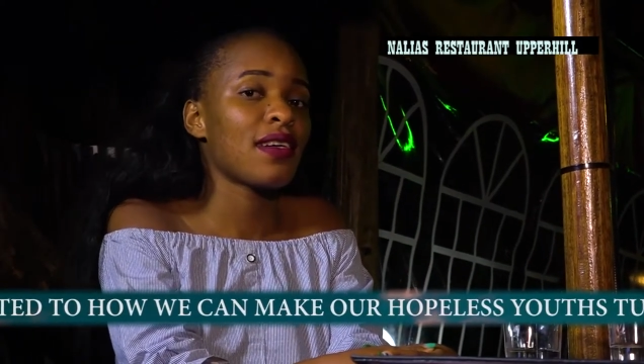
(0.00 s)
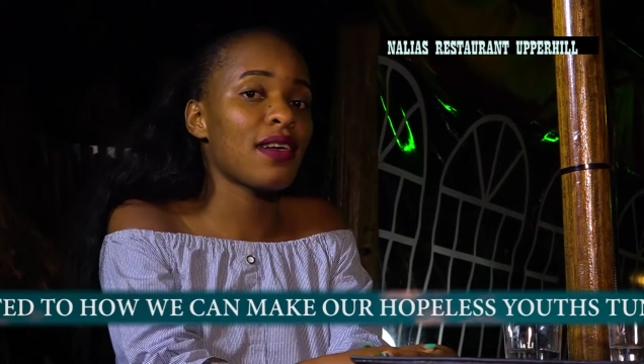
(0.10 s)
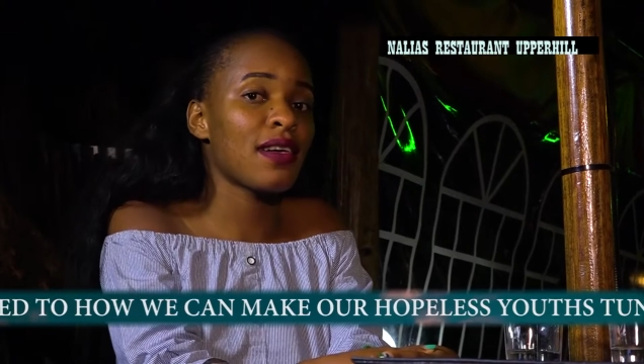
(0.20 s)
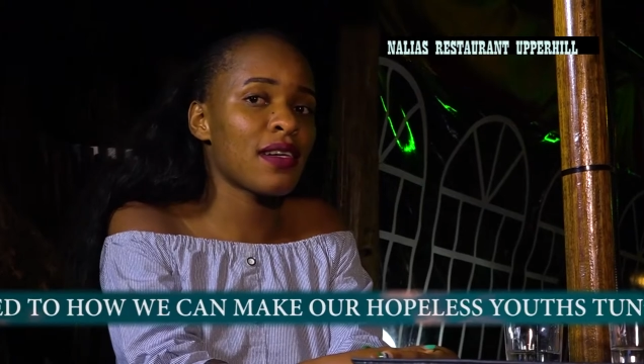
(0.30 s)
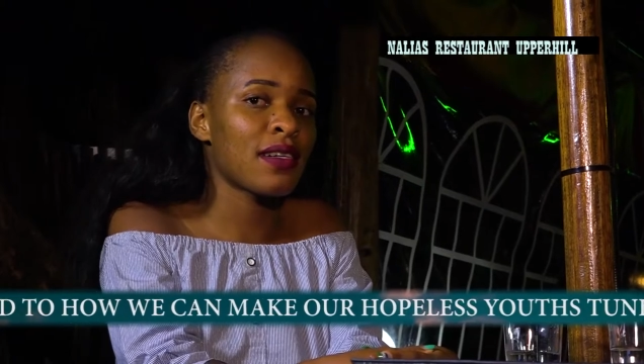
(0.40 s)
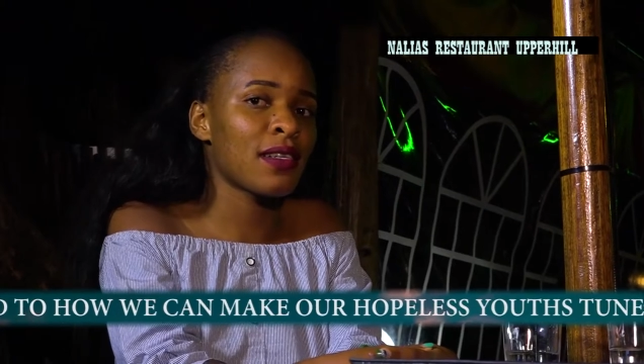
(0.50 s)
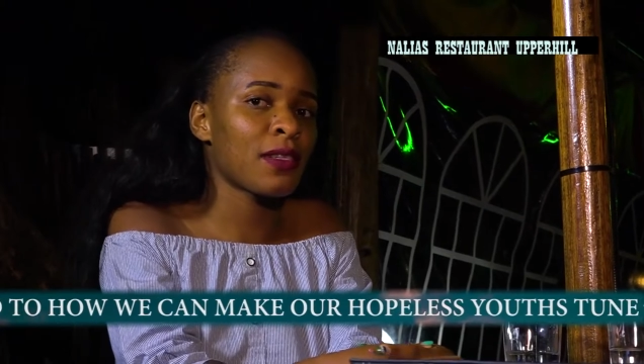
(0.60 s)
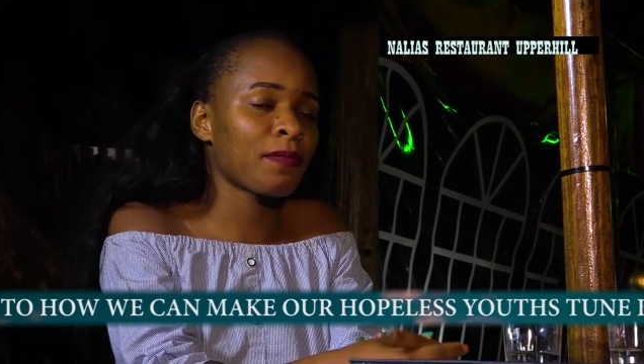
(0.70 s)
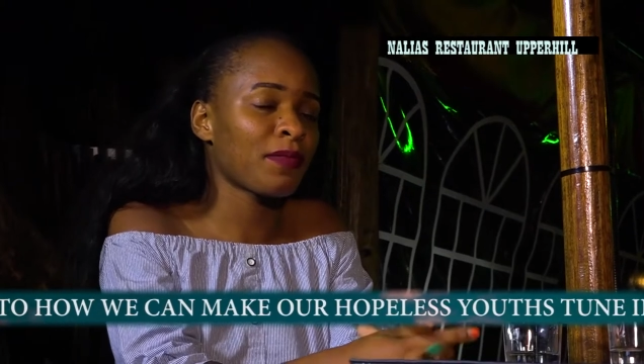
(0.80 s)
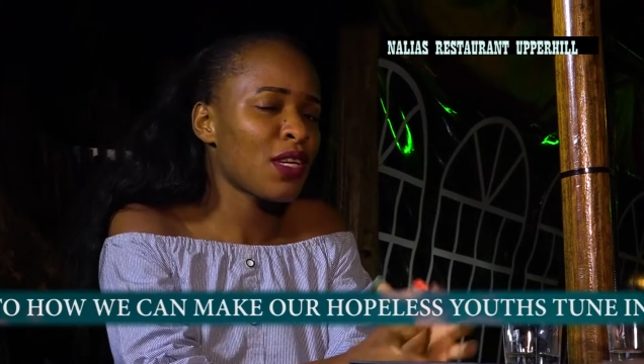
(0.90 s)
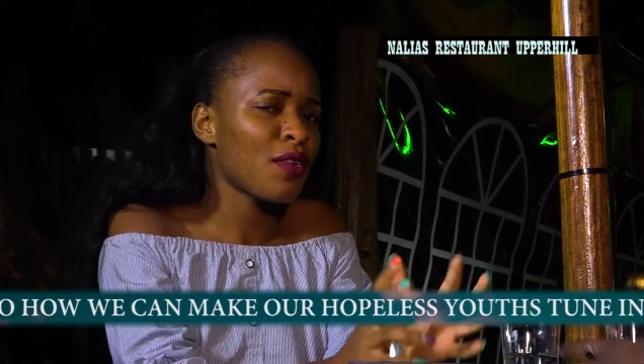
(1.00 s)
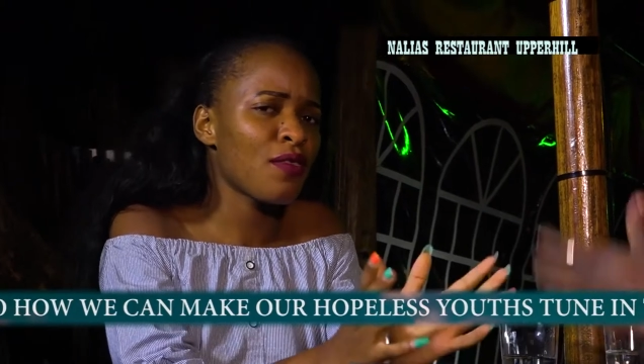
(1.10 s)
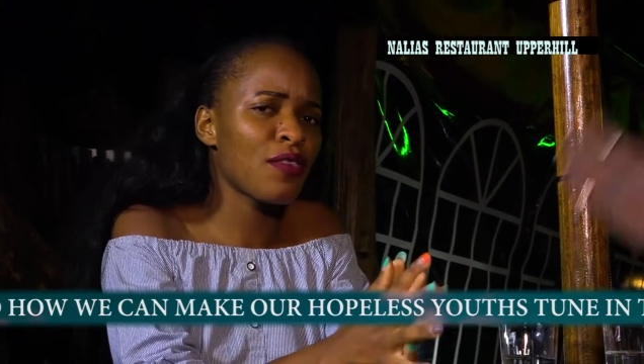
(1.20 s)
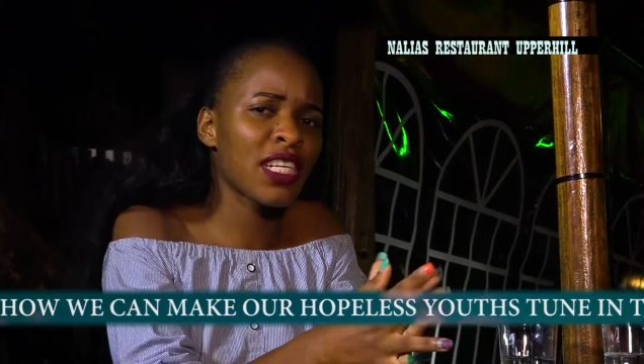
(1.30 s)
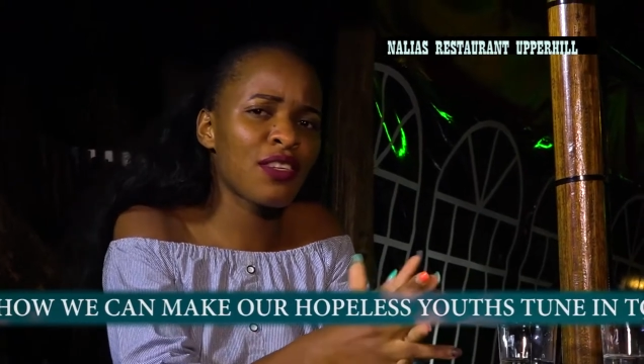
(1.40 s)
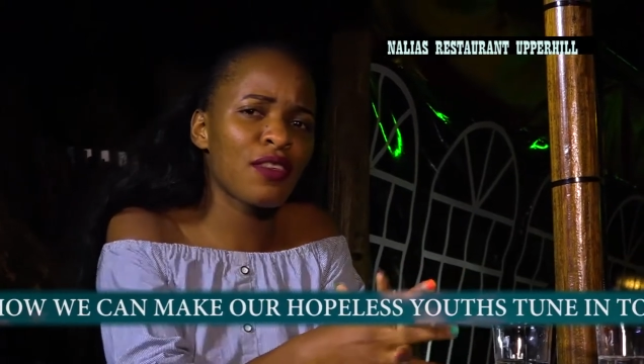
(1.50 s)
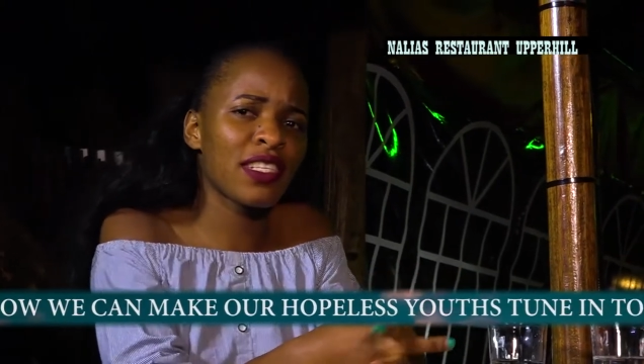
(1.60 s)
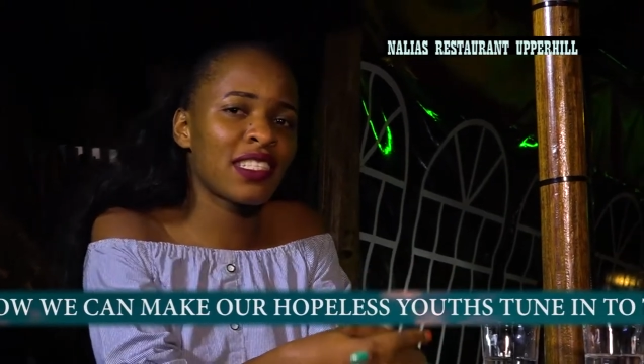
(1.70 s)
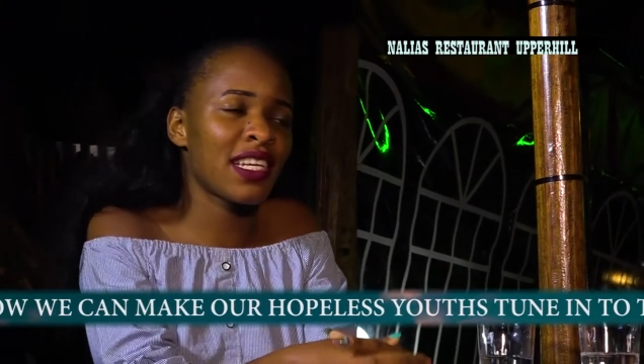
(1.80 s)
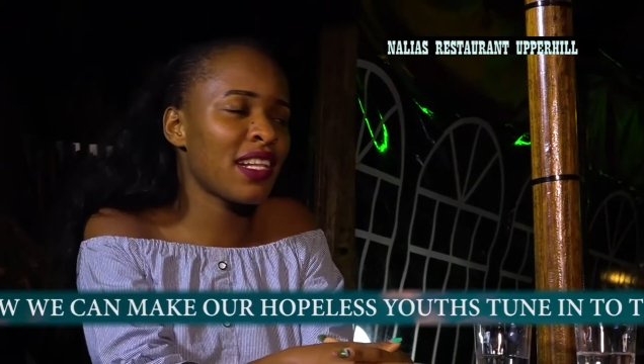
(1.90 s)
What I
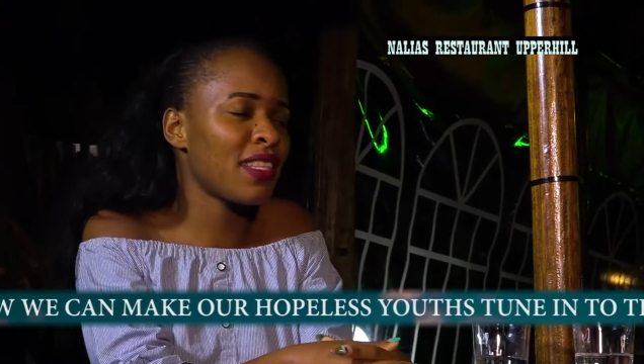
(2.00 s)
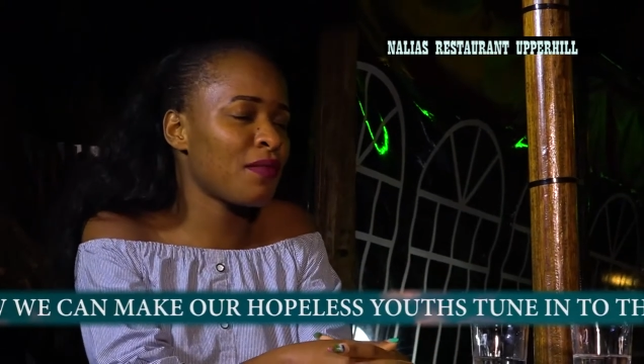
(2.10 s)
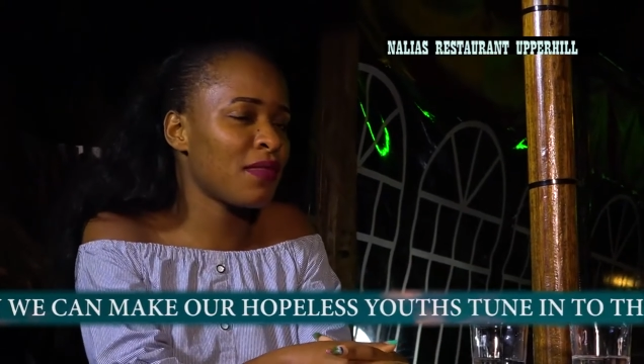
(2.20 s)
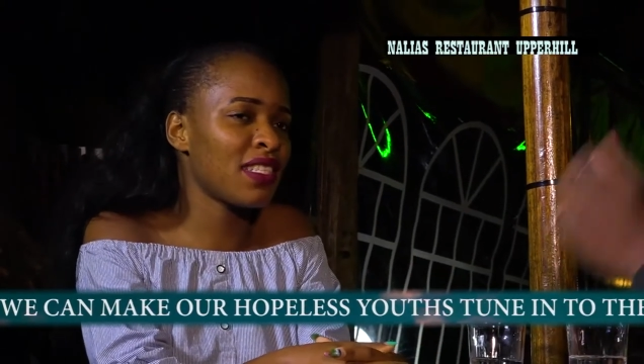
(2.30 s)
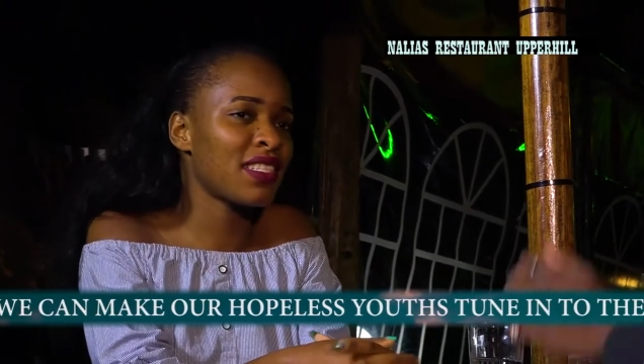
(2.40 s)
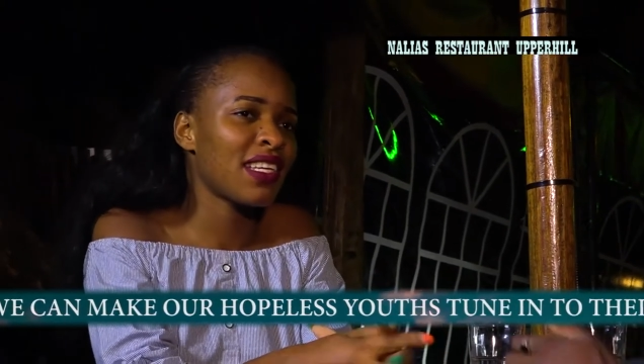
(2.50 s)
always tell them is,